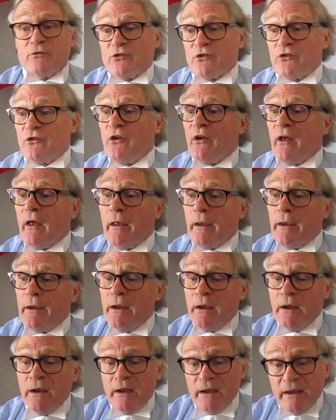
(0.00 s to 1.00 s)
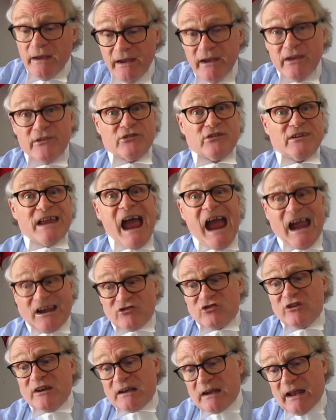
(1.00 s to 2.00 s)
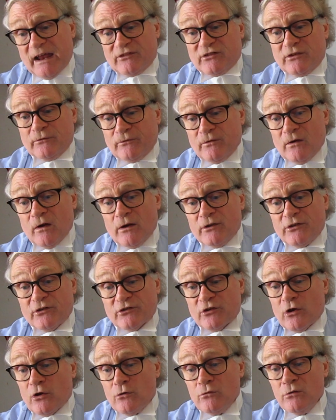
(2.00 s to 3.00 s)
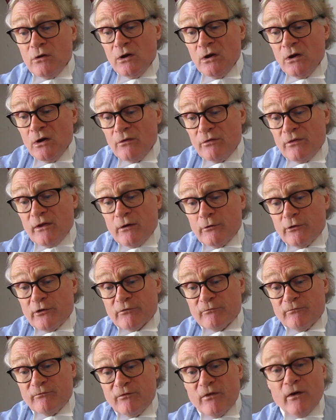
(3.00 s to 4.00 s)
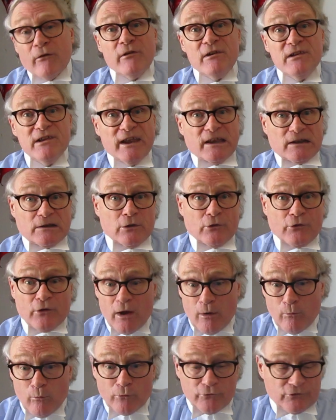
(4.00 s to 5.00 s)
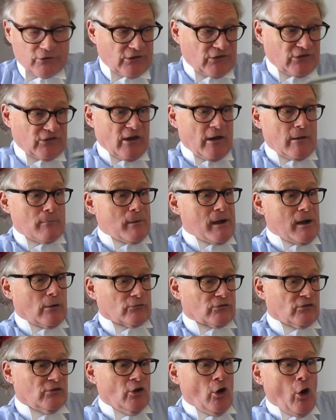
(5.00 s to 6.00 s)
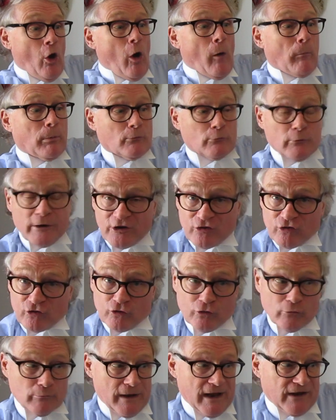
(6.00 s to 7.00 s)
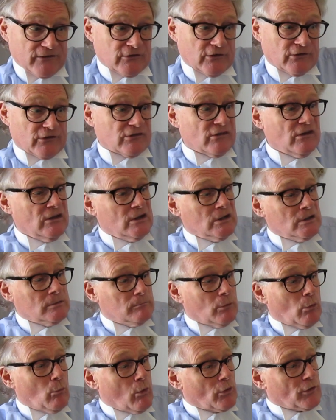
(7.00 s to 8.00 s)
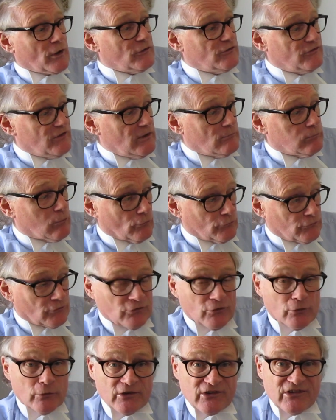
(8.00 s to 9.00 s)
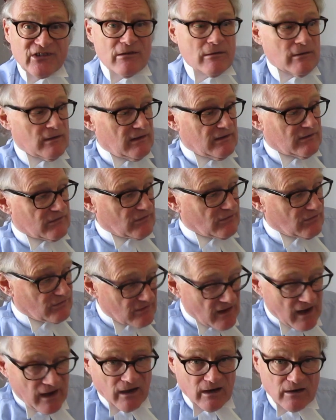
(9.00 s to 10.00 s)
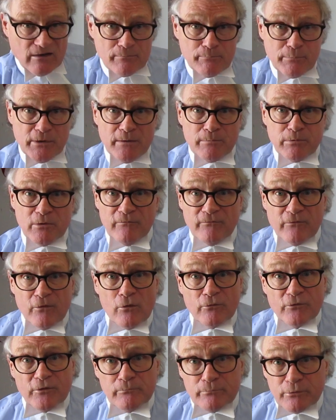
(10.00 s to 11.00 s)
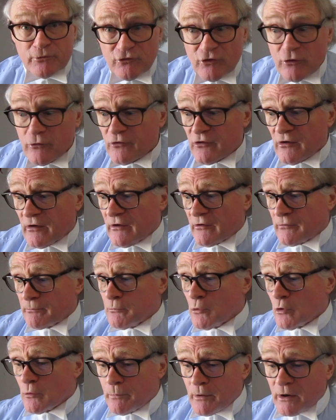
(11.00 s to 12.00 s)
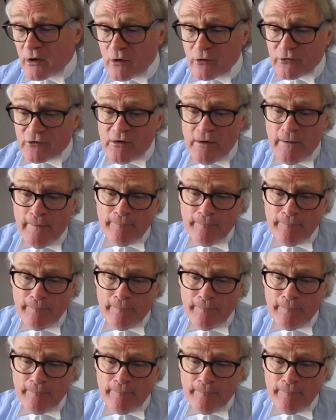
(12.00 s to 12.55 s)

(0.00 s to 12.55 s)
today is actually classified, so there is very little that I want to say about operational matters. But what I did want to do is thank the people involved in producing this book, because